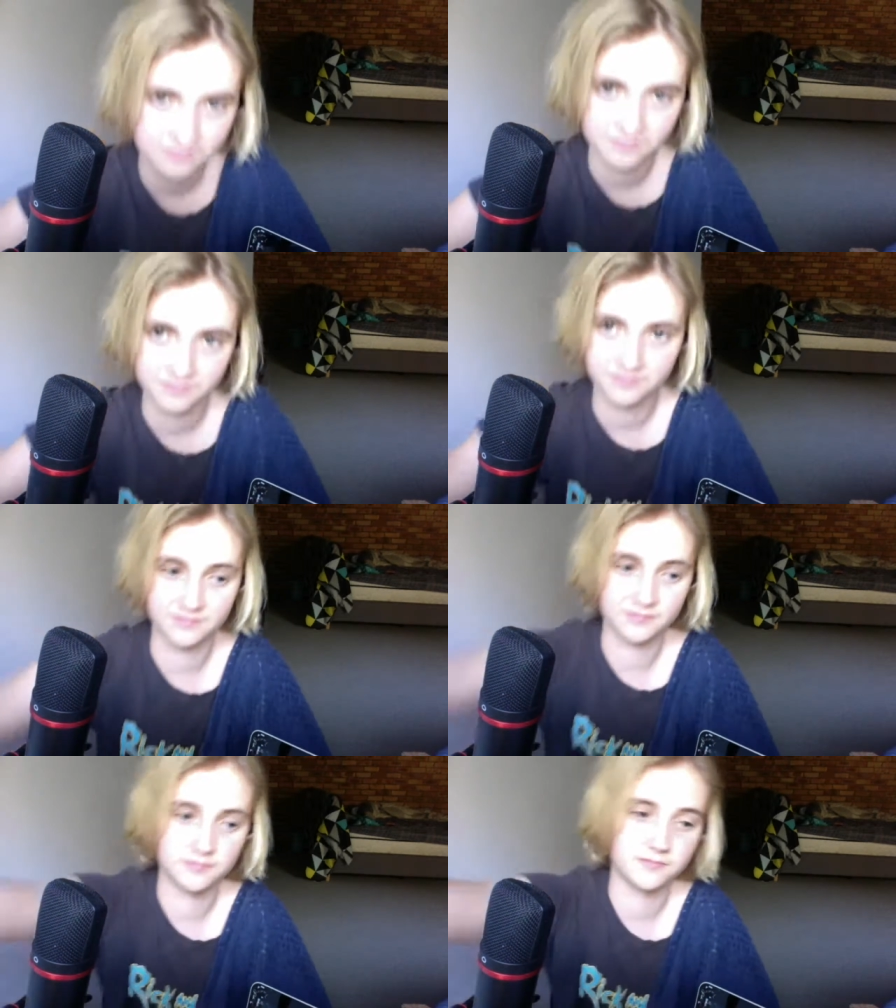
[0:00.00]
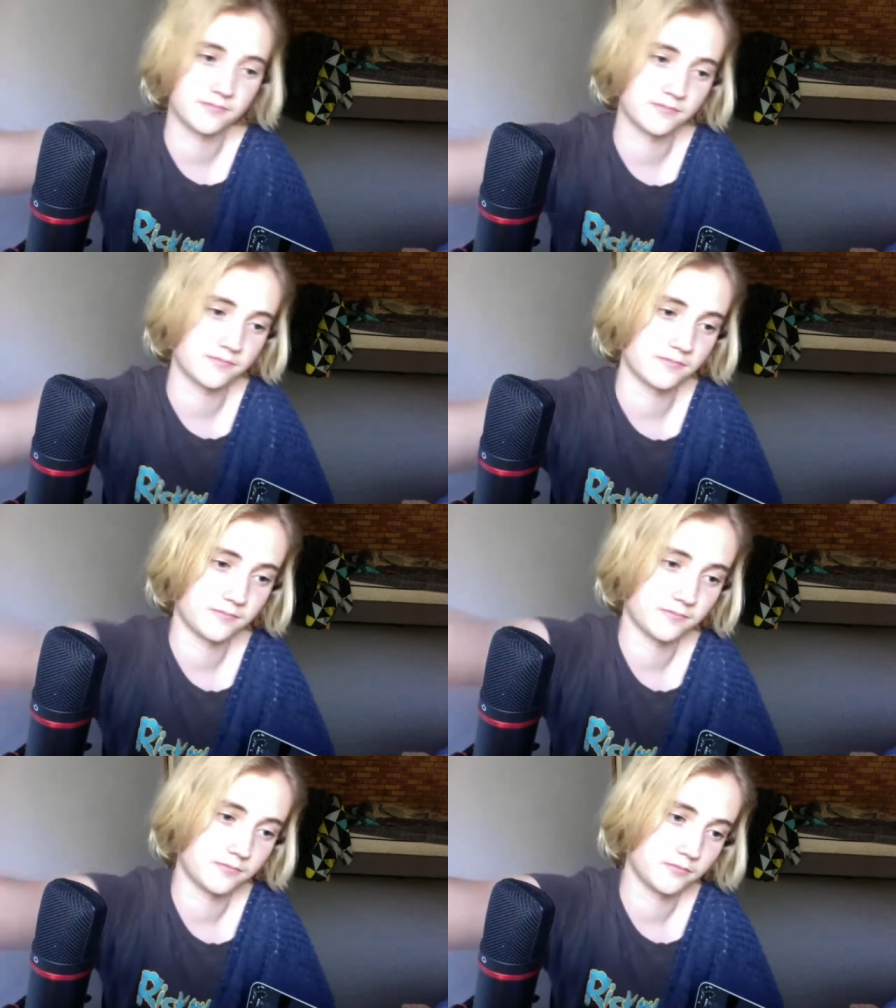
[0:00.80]
Yeah.
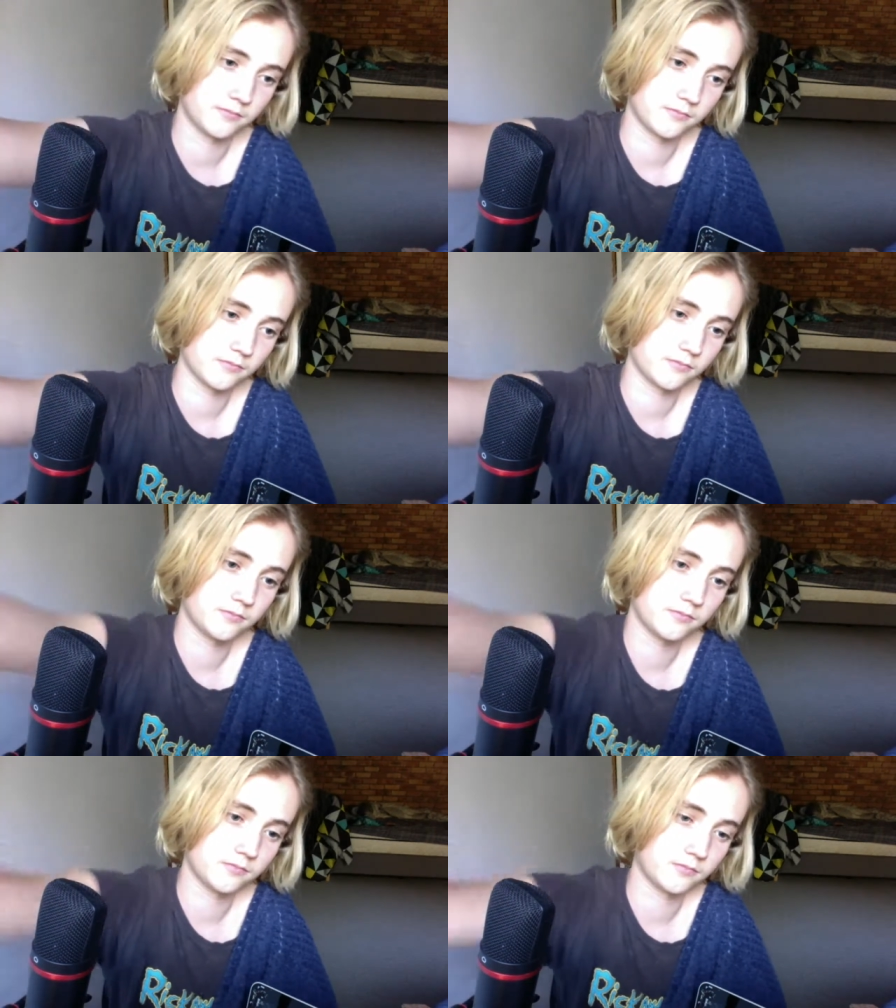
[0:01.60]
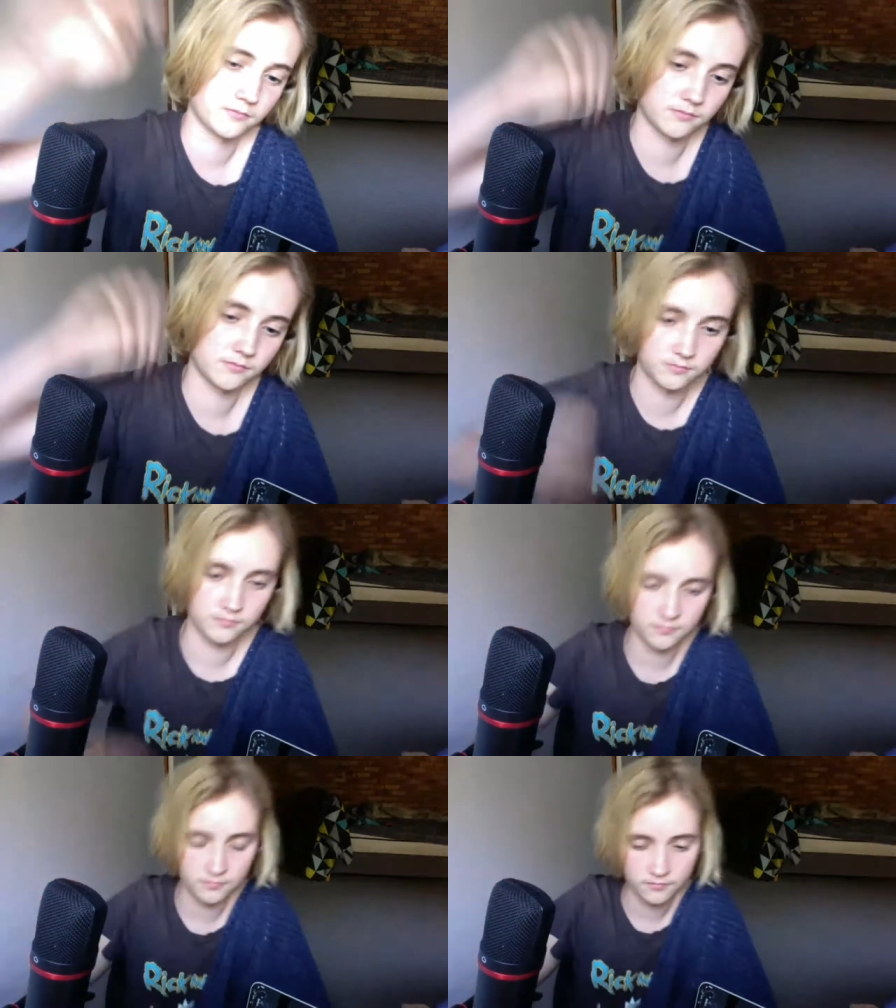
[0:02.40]
8 out of 10 for
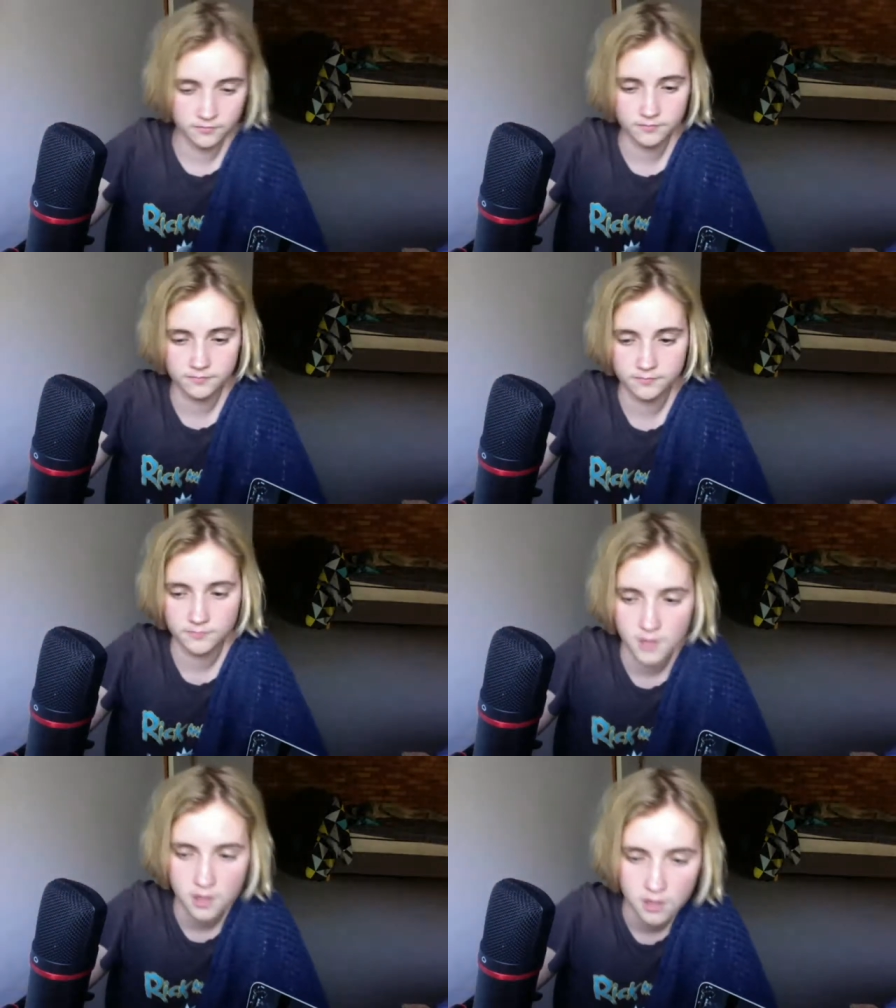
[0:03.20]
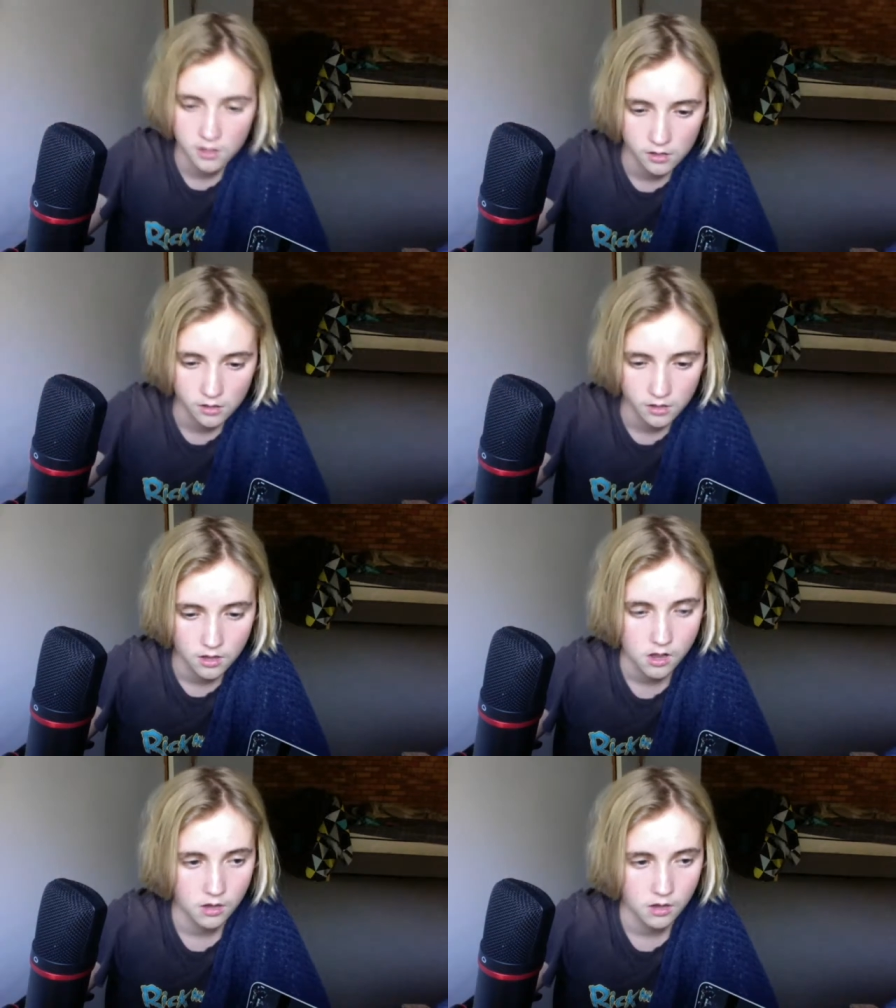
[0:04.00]
Clueless. It's a good movie.